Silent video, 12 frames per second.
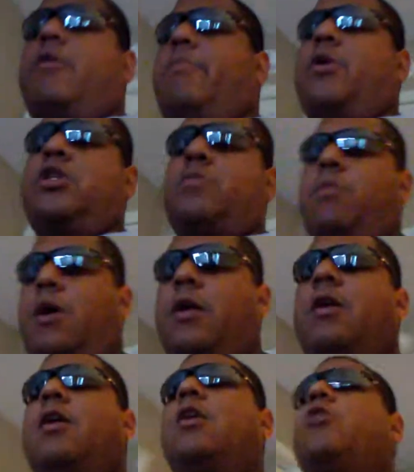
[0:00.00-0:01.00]
and Abyss,
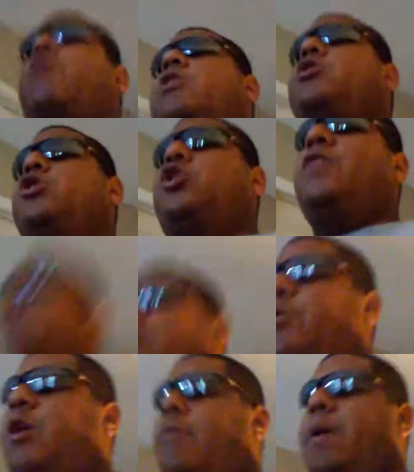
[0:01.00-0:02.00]
but Crazzy Steve was
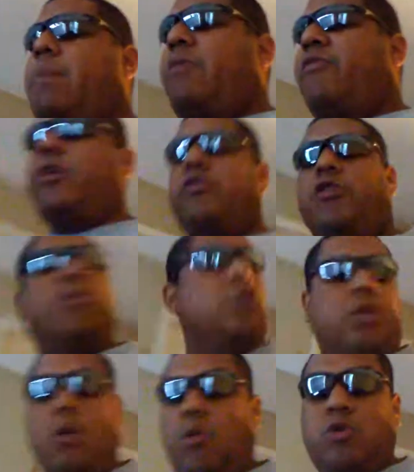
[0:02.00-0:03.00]
being a babyface. He
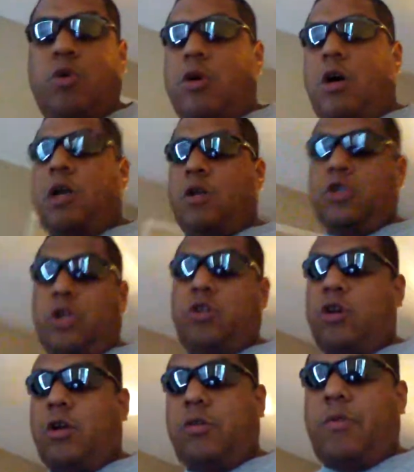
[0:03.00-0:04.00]
was like, what's going on? Because they
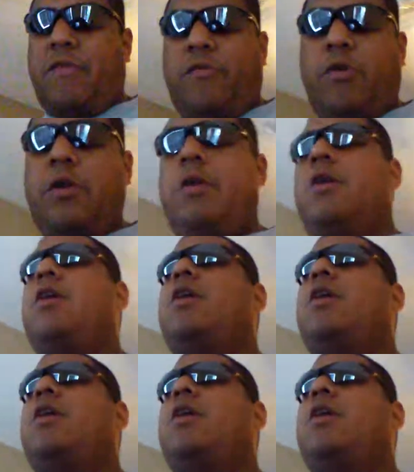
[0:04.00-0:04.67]
took out the referee